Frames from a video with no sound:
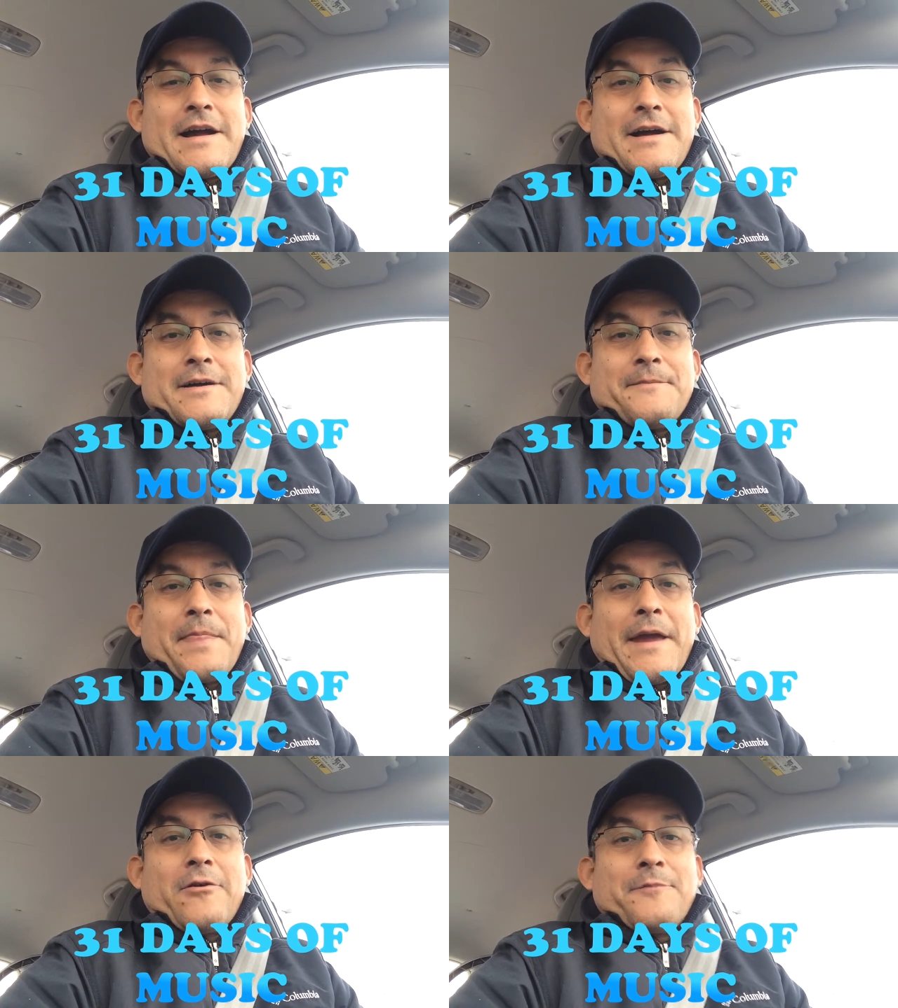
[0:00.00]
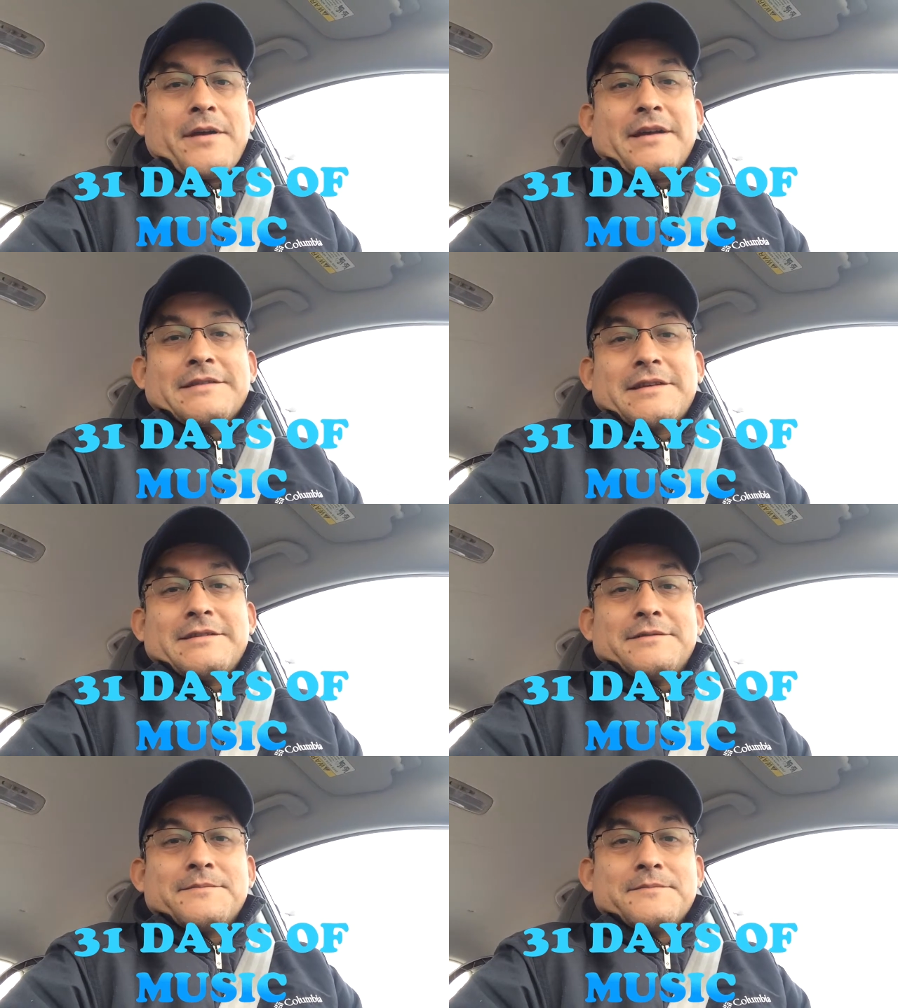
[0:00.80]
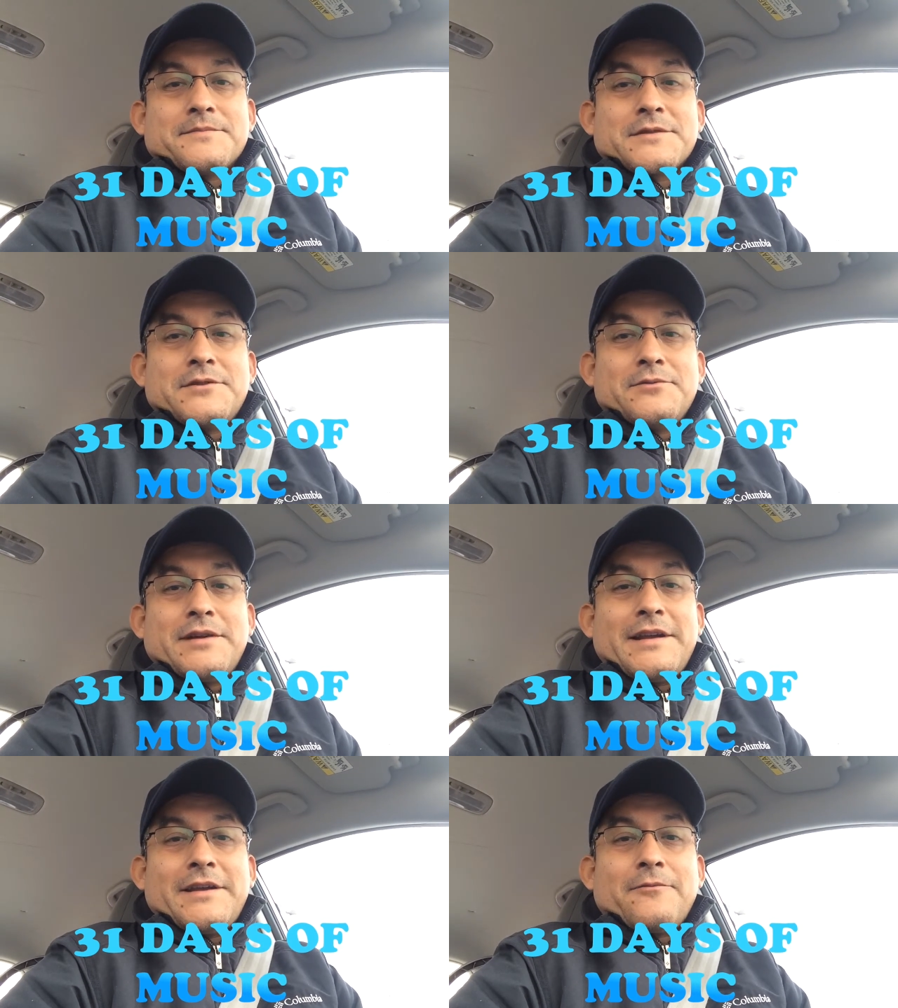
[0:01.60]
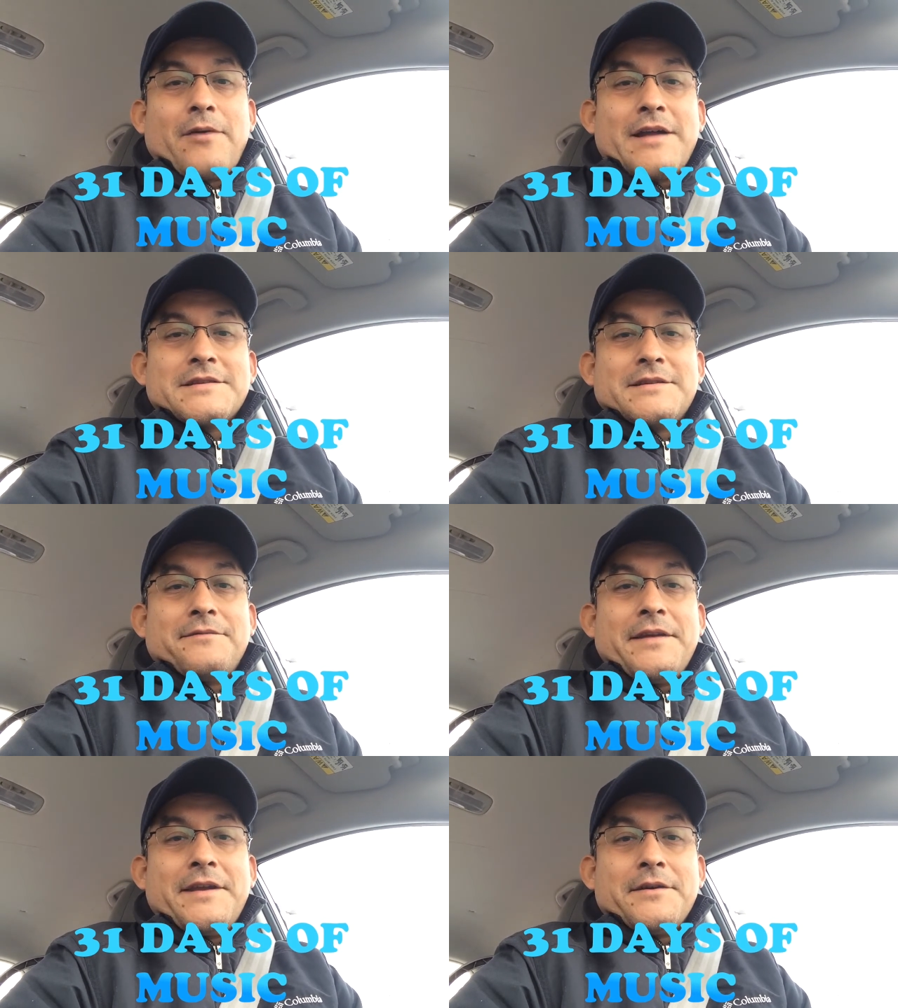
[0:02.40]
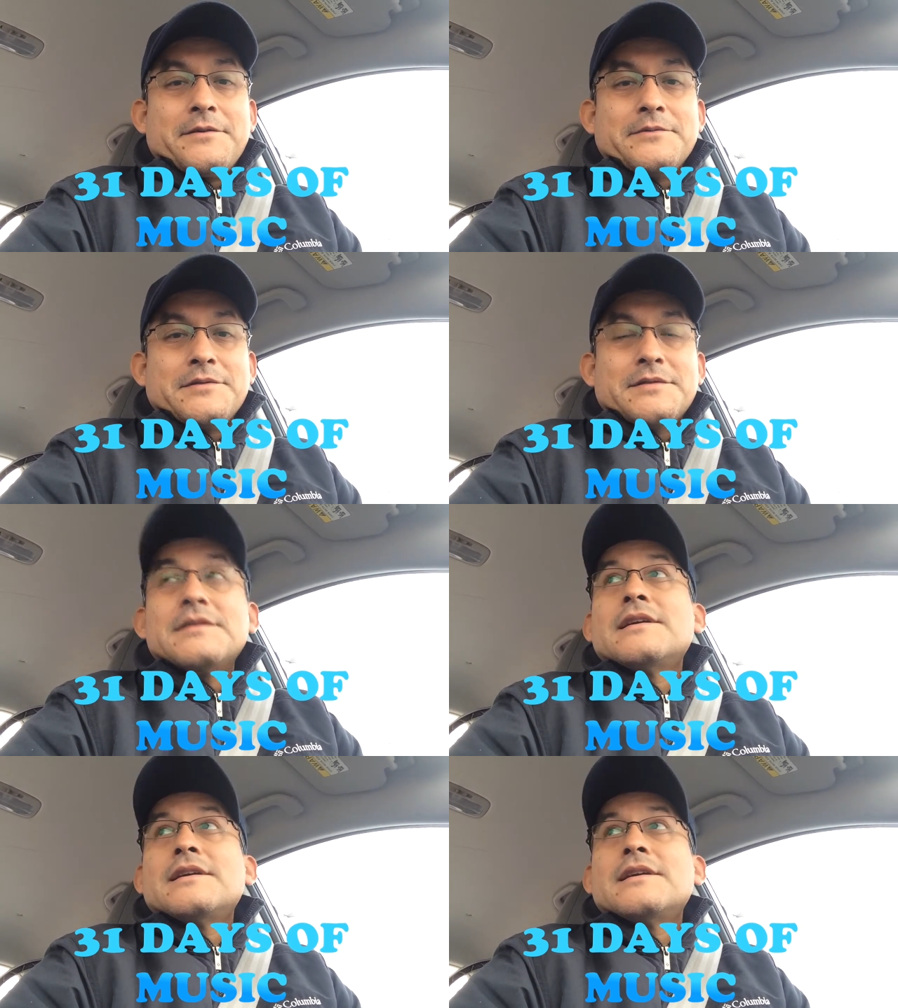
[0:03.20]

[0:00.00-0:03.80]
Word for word: Um, I hope you guys can tune in and watch the videos.